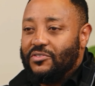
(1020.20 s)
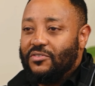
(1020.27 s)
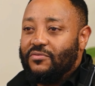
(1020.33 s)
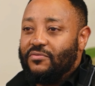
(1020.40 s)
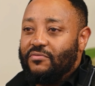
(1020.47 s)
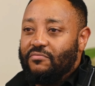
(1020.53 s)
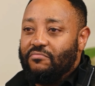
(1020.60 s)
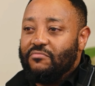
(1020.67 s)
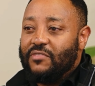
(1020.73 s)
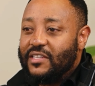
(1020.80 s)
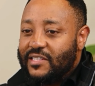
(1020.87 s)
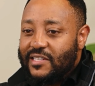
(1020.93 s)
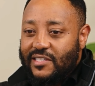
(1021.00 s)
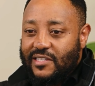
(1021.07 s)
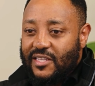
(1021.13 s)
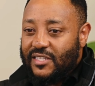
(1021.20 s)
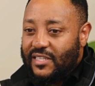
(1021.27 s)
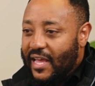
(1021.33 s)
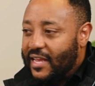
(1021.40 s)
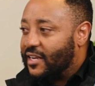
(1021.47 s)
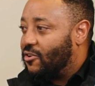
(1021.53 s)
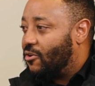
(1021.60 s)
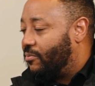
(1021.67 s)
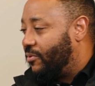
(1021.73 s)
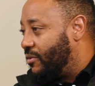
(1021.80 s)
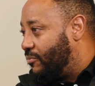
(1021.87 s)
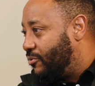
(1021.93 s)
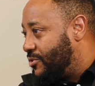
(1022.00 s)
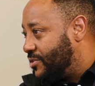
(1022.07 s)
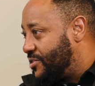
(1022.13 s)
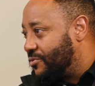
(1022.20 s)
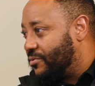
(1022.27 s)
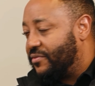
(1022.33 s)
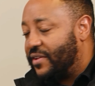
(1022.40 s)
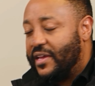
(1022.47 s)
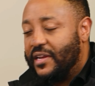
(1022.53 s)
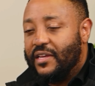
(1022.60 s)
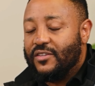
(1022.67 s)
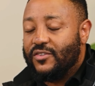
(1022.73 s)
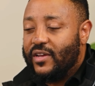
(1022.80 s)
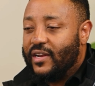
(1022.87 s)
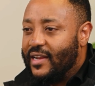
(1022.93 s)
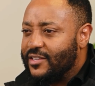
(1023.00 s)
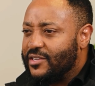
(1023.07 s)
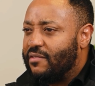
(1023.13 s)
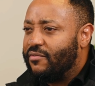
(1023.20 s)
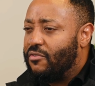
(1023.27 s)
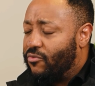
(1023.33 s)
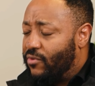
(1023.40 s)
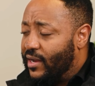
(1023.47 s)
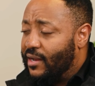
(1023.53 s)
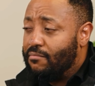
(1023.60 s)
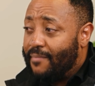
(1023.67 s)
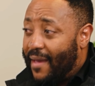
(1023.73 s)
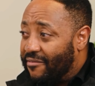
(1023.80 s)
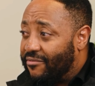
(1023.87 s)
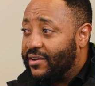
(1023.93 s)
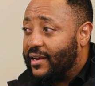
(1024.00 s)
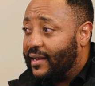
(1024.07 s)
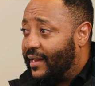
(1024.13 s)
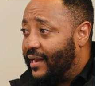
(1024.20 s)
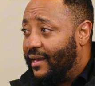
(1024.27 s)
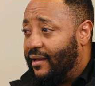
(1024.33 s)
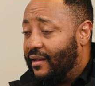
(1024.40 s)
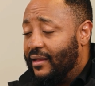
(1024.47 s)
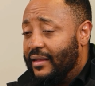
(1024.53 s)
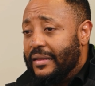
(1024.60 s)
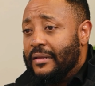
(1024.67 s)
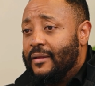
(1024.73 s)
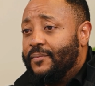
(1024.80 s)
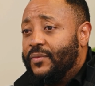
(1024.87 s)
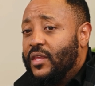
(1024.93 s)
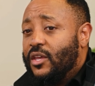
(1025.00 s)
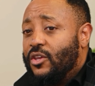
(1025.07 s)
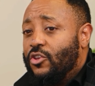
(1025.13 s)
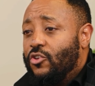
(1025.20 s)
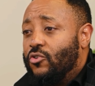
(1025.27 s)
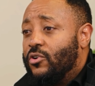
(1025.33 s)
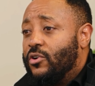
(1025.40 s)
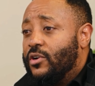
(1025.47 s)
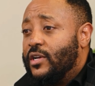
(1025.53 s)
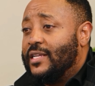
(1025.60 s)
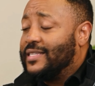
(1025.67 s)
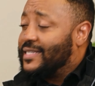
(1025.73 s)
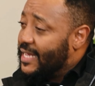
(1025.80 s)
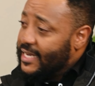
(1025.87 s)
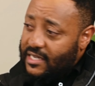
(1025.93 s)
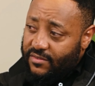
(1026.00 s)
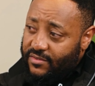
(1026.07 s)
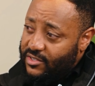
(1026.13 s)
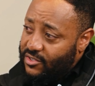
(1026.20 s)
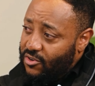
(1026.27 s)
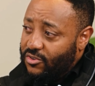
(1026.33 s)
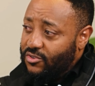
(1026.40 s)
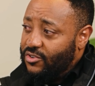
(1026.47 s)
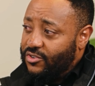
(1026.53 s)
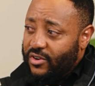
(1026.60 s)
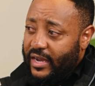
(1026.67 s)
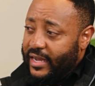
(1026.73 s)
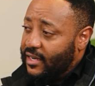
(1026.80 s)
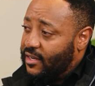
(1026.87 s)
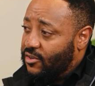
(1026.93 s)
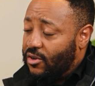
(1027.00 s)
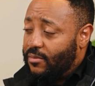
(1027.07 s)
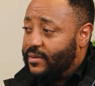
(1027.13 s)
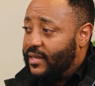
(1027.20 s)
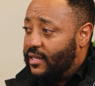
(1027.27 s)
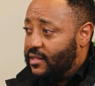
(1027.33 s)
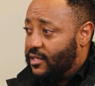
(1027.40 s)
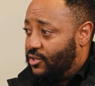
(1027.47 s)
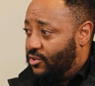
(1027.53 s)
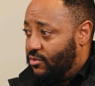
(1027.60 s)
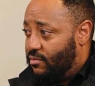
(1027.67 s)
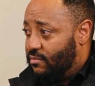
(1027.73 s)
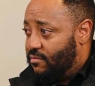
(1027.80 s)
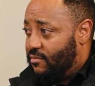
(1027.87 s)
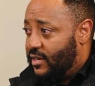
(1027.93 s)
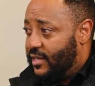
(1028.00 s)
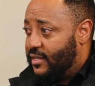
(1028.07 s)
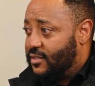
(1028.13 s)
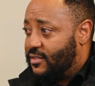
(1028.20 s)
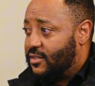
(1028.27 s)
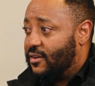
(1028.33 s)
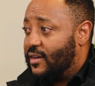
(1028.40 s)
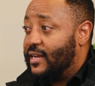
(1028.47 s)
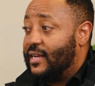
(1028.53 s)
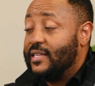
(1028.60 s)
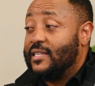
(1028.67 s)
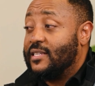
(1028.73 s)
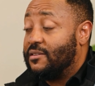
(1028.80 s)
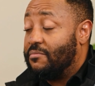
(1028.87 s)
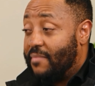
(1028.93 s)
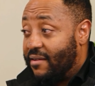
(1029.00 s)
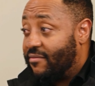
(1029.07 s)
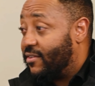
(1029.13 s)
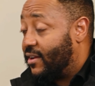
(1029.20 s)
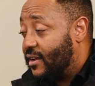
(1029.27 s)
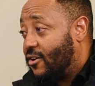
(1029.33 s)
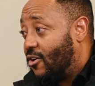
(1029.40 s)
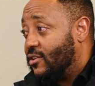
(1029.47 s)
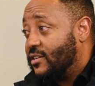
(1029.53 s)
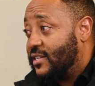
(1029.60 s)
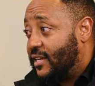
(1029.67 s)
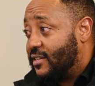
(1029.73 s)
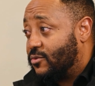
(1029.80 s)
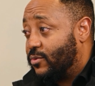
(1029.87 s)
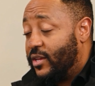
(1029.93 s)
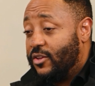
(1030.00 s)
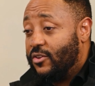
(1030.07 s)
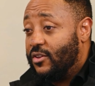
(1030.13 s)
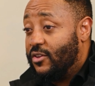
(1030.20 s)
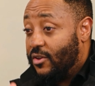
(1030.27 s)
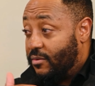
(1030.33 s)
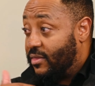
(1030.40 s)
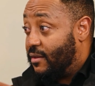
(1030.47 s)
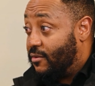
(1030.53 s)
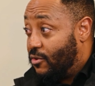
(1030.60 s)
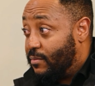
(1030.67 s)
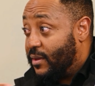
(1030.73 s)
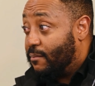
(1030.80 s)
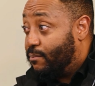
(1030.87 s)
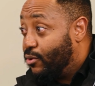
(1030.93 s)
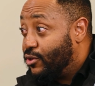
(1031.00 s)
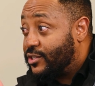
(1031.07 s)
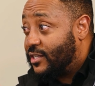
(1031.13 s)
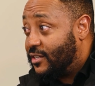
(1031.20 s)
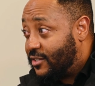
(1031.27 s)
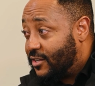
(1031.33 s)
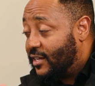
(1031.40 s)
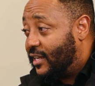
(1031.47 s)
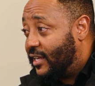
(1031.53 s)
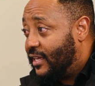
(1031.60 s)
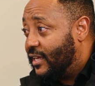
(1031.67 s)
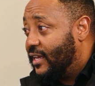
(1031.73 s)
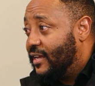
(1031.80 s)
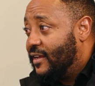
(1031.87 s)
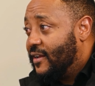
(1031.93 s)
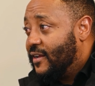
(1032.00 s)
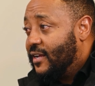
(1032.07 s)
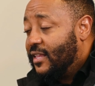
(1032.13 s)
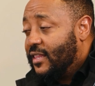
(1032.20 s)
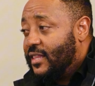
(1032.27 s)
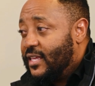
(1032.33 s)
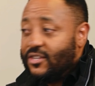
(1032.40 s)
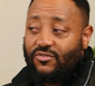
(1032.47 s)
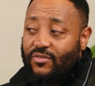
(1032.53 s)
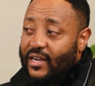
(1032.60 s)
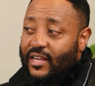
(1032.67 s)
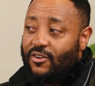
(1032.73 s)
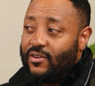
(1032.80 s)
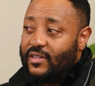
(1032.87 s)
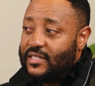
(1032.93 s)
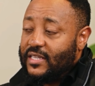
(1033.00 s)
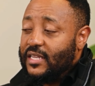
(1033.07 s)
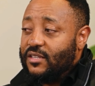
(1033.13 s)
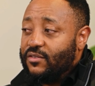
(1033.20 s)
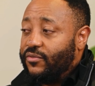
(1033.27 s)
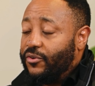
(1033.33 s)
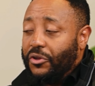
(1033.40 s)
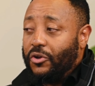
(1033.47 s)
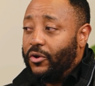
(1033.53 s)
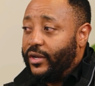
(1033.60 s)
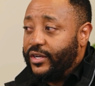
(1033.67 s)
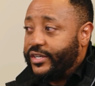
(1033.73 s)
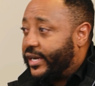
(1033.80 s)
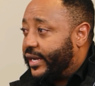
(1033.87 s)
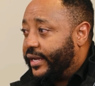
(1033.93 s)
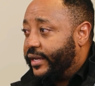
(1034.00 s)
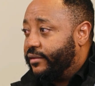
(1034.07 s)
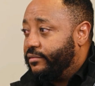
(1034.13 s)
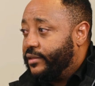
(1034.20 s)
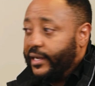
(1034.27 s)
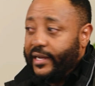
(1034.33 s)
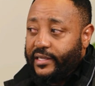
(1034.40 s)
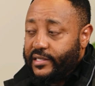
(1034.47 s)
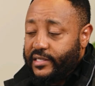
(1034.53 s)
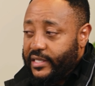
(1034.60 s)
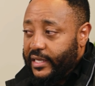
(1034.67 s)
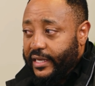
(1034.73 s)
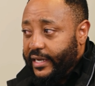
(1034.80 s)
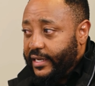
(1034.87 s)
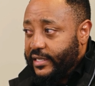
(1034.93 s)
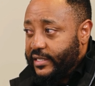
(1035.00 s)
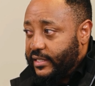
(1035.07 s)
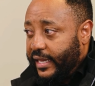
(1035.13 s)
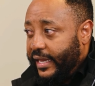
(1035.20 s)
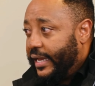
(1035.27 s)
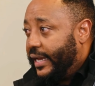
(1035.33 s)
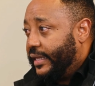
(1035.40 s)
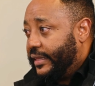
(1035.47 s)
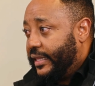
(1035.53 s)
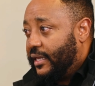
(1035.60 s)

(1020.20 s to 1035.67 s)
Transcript: of this is the standard operating procedure we've had here. So unless you have a really maverick leader, your incentive is not to try and adopt anything new, right? So unless there's a maverick context where you're being pushed internally, there's really no incentive for you to go and try the latest and greatest AI thing.